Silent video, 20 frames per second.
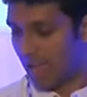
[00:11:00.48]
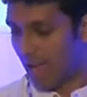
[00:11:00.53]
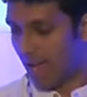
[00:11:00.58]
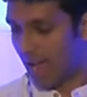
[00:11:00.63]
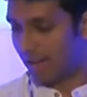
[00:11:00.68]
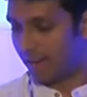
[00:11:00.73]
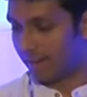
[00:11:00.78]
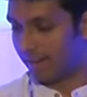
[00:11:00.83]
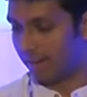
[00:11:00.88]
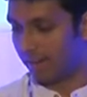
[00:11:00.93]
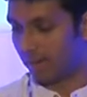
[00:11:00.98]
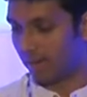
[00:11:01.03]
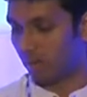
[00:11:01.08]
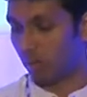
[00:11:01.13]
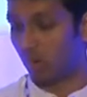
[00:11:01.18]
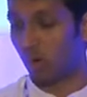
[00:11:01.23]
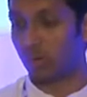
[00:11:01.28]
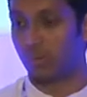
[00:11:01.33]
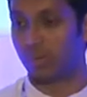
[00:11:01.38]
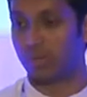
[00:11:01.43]
And
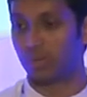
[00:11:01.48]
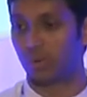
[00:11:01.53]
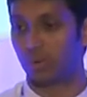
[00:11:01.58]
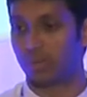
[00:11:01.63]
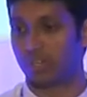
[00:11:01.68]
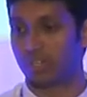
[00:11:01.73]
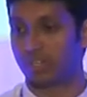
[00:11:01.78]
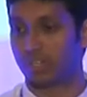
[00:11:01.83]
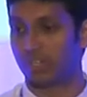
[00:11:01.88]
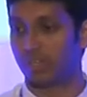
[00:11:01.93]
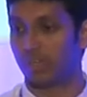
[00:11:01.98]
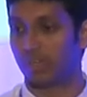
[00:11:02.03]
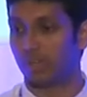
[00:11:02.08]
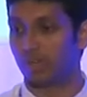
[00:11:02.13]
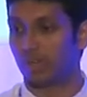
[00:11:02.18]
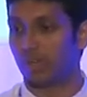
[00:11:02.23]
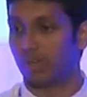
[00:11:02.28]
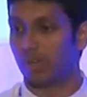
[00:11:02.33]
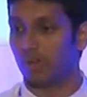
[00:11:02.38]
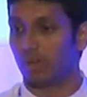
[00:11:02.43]
what we noticed
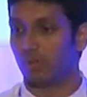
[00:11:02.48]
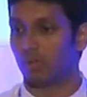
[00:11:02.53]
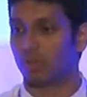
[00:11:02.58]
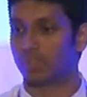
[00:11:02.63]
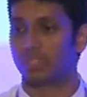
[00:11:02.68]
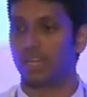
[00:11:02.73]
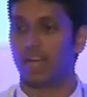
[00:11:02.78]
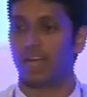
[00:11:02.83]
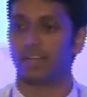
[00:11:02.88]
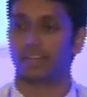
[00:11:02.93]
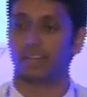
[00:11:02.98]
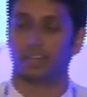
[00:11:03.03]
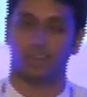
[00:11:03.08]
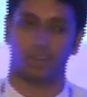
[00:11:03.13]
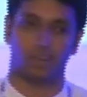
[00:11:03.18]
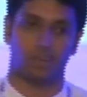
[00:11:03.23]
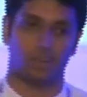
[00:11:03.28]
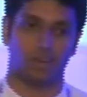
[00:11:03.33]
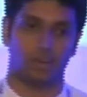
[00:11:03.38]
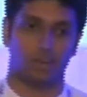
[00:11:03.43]
was that
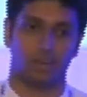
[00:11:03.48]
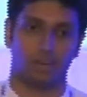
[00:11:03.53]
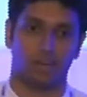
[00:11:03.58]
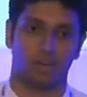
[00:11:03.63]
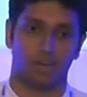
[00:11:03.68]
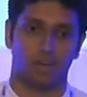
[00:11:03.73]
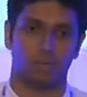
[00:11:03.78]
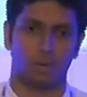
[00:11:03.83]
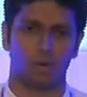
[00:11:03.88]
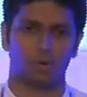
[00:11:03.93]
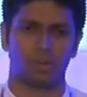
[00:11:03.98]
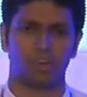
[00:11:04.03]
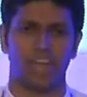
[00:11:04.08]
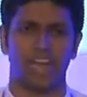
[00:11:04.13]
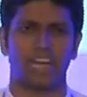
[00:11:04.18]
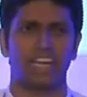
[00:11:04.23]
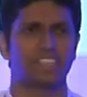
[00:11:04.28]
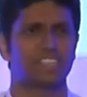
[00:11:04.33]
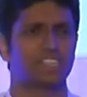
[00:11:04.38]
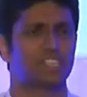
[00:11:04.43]
about
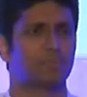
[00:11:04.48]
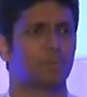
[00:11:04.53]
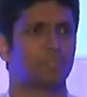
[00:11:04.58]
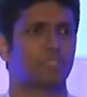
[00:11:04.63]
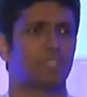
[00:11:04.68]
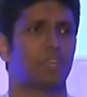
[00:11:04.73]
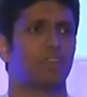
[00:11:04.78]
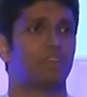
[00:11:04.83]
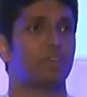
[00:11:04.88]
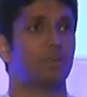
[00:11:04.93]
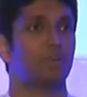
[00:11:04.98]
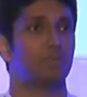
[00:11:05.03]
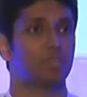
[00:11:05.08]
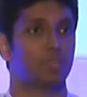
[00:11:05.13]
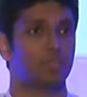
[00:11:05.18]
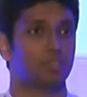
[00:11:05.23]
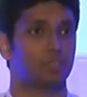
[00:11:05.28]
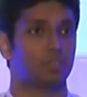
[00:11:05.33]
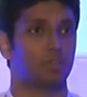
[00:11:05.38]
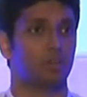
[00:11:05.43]
96% of our
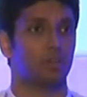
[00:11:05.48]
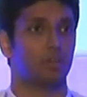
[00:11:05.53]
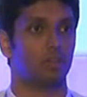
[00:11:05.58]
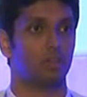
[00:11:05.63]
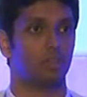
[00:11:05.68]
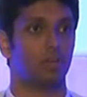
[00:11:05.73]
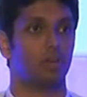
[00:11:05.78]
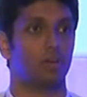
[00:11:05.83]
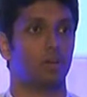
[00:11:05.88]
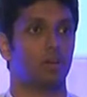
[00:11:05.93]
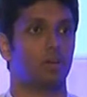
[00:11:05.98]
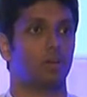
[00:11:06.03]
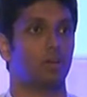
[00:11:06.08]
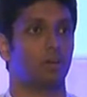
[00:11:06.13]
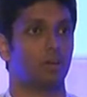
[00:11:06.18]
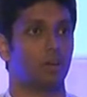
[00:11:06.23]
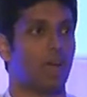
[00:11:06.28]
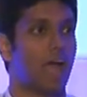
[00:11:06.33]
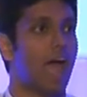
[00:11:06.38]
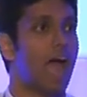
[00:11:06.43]
users,
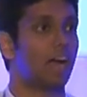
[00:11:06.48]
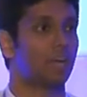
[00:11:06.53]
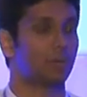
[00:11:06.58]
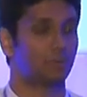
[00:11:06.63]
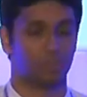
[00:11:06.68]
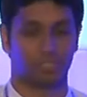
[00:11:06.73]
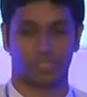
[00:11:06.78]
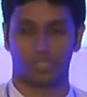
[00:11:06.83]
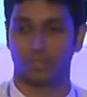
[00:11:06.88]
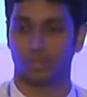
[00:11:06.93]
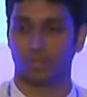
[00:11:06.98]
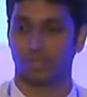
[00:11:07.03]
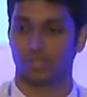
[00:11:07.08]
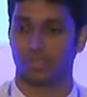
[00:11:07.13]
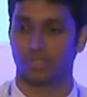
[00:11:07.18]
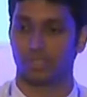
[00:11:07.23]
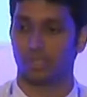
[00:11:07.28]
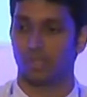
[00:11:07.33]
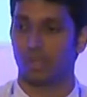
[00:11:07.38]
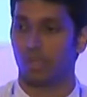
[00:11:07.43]
the hacked version
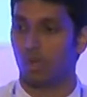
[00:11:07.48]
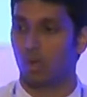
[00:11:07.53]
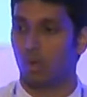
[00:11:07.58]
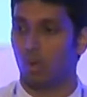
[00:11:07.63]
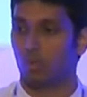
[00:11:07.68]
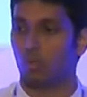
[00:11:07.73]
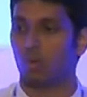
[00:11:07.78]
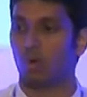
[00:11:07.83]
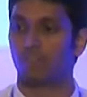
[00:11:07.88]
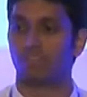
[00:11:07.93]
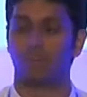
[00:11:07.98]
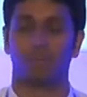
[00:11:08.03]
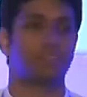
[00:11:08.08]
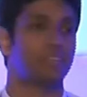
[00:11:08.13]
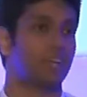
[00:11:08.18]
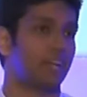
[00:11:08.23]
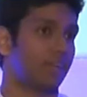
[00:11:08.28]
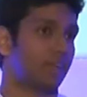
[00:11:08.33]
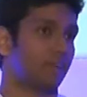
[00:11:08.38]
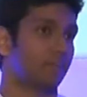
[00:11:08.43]
users, were from
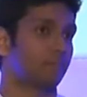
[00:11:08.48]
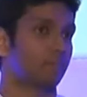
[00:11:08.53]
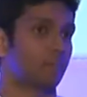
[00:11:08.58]
China.